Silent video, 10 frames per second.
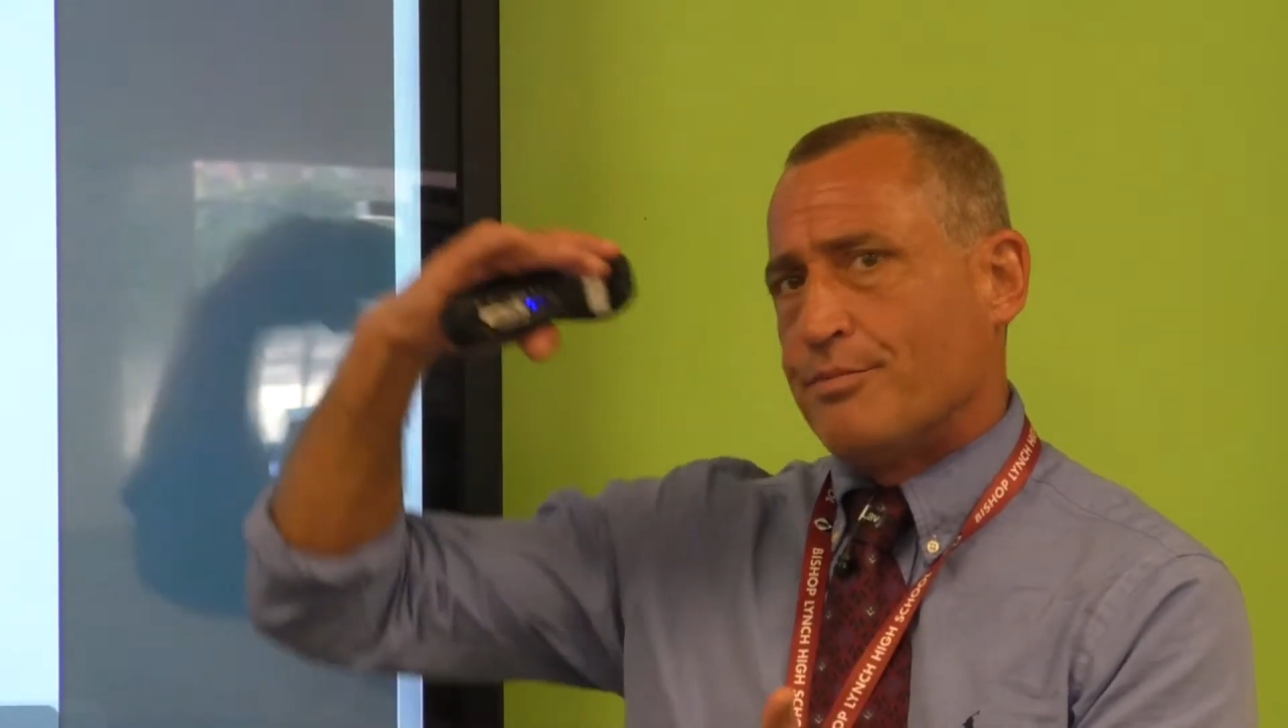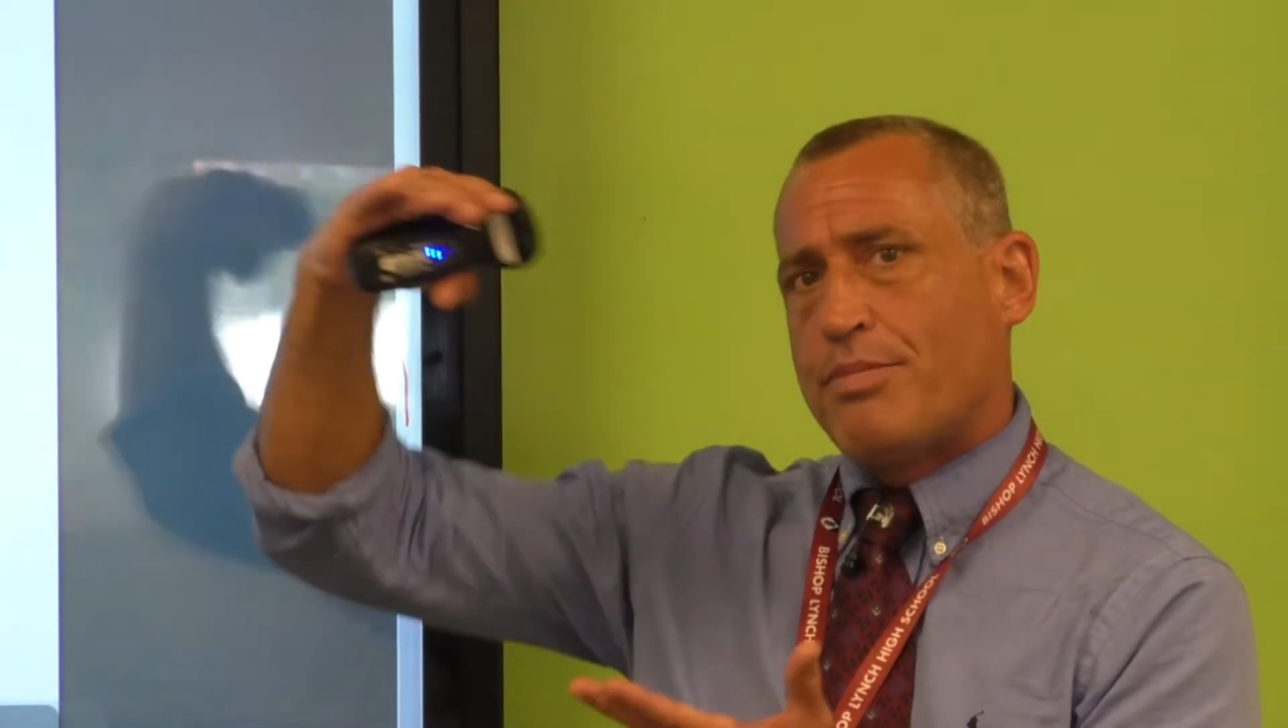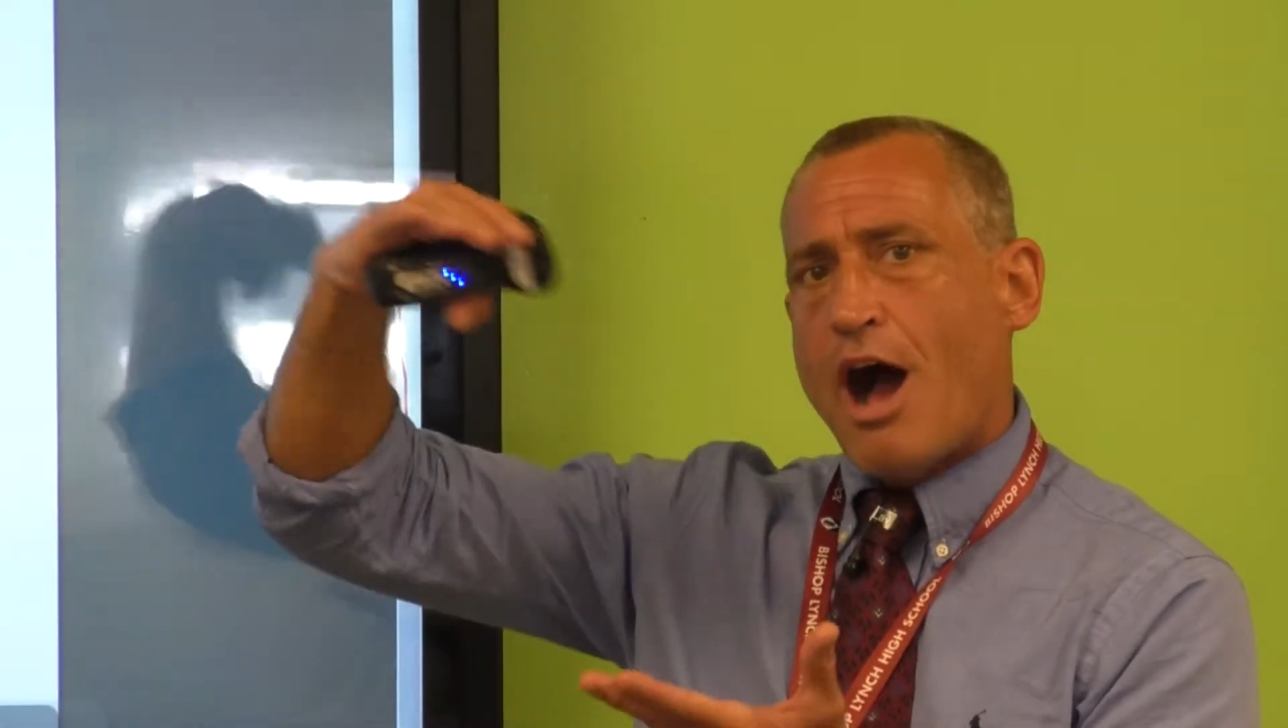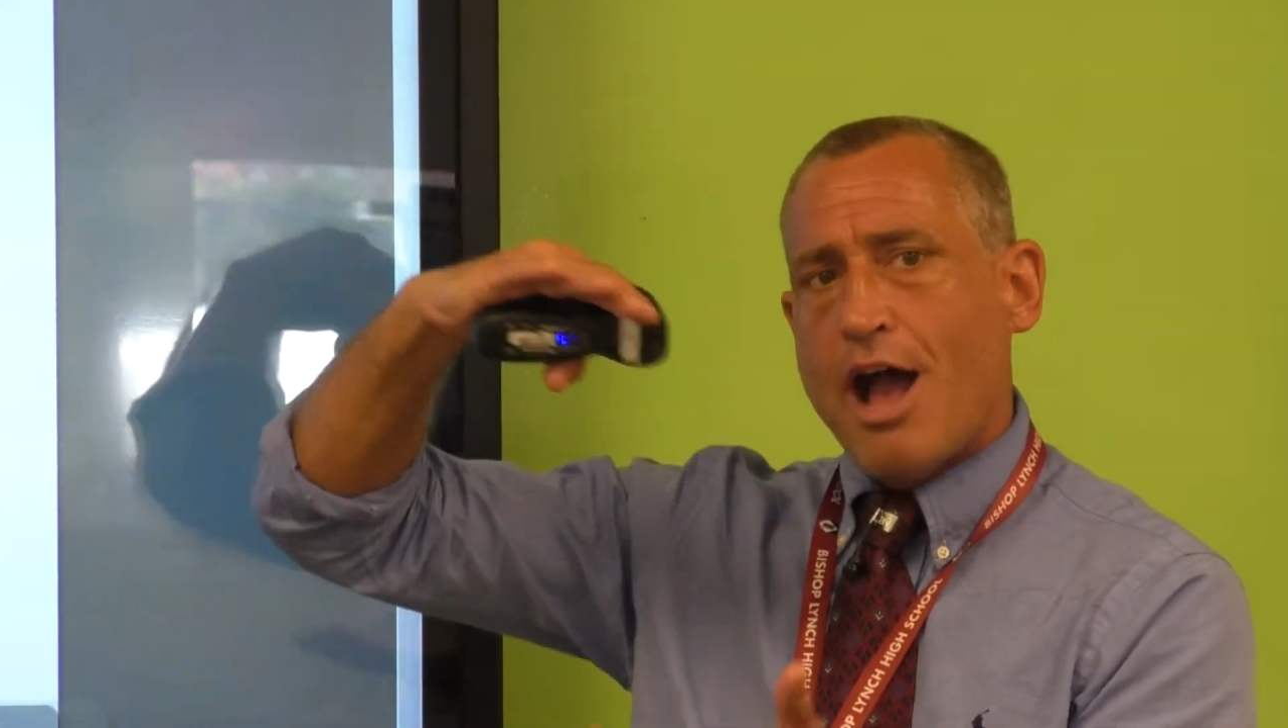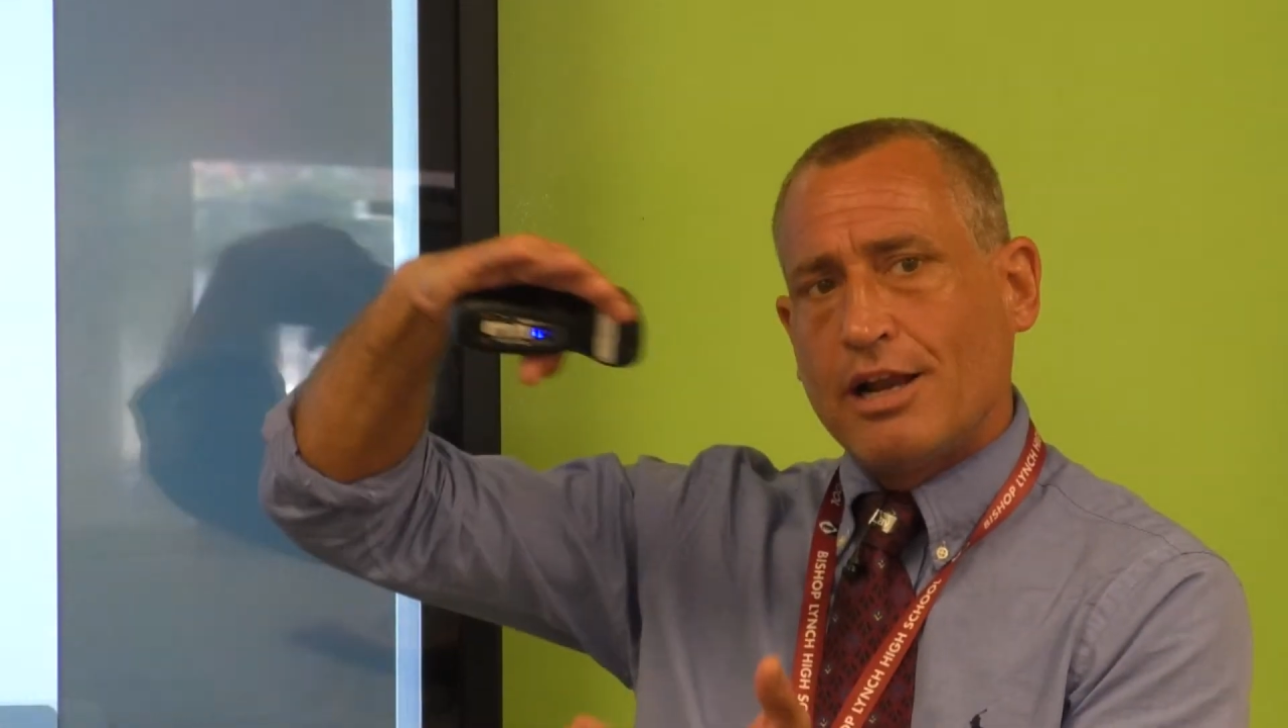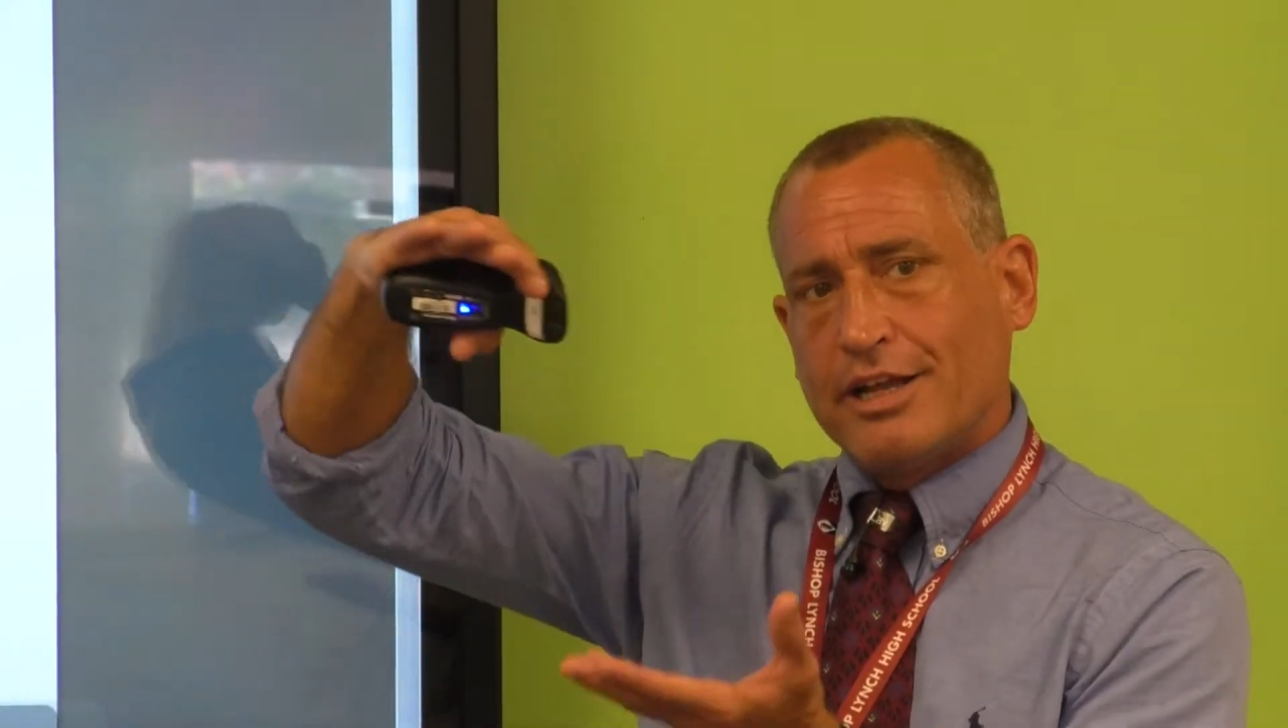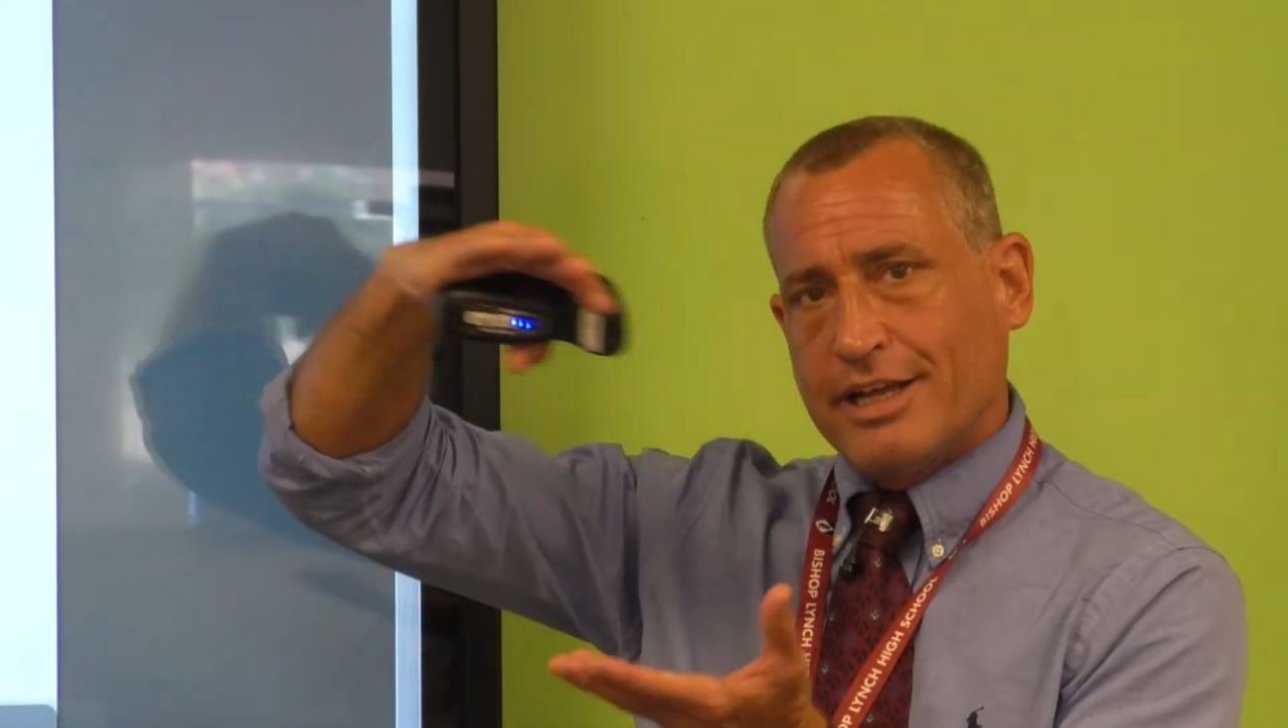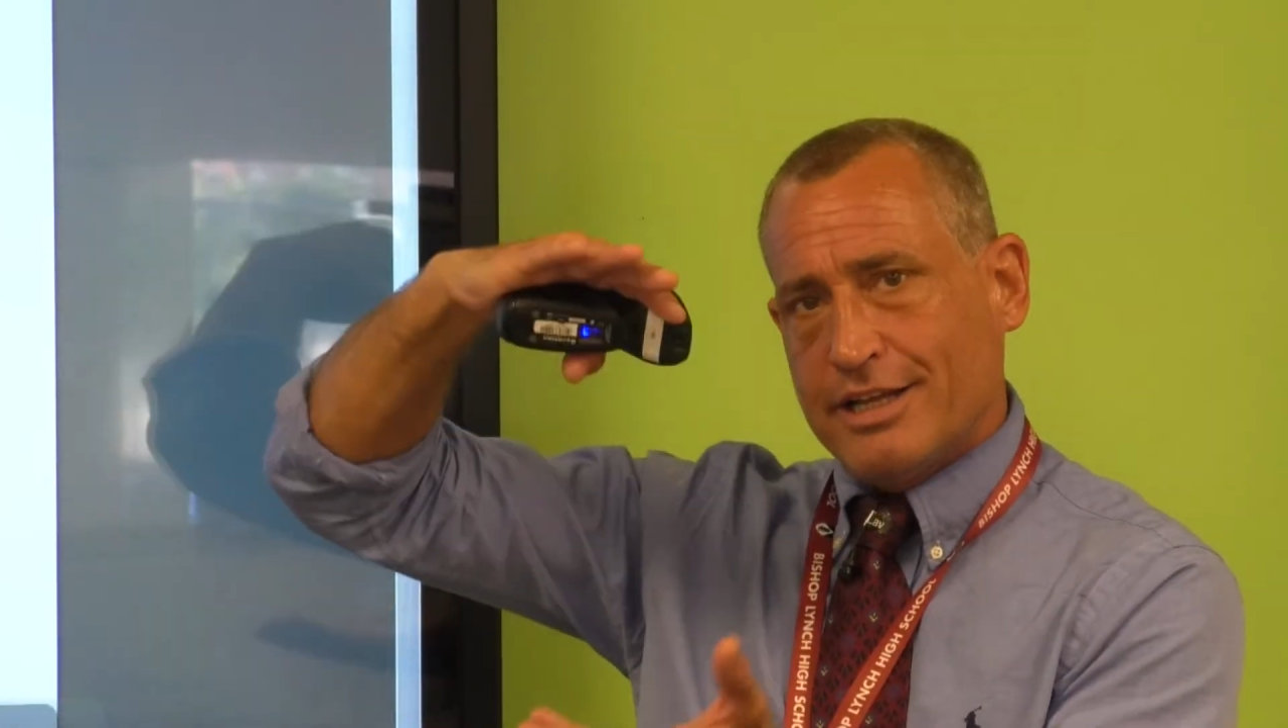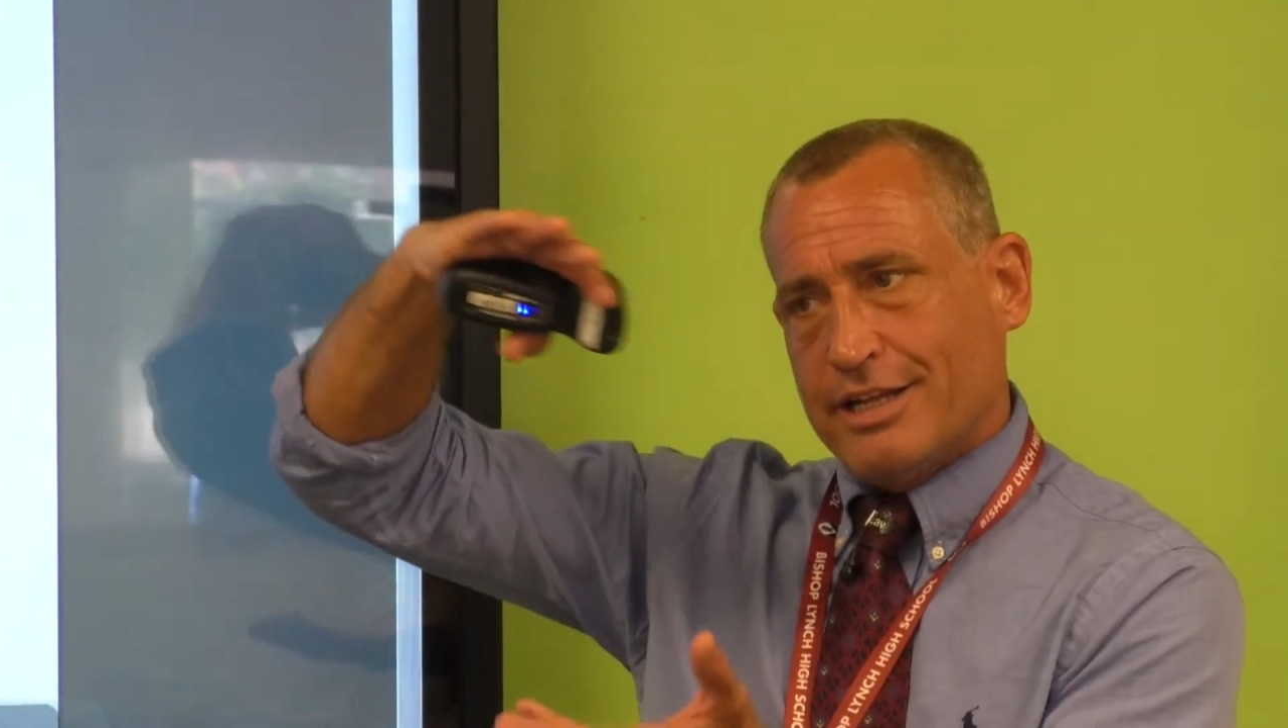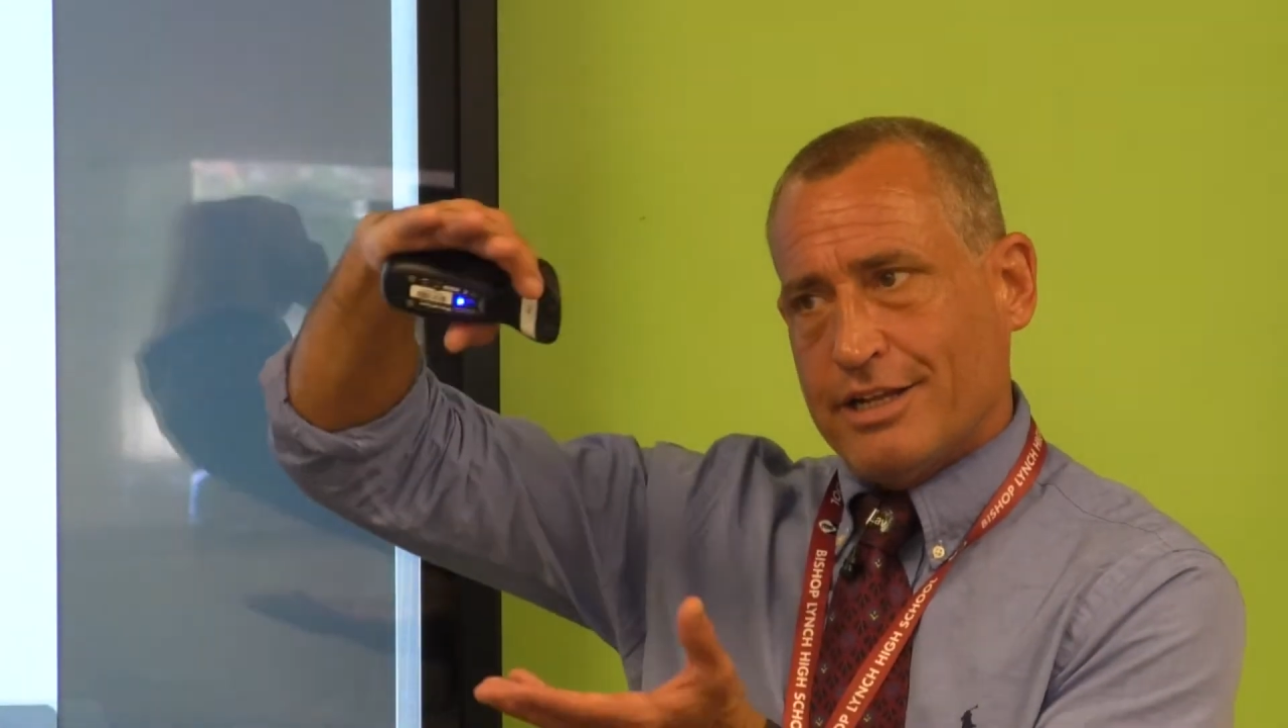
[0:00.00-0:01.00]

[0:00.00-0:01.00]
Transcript: compiling it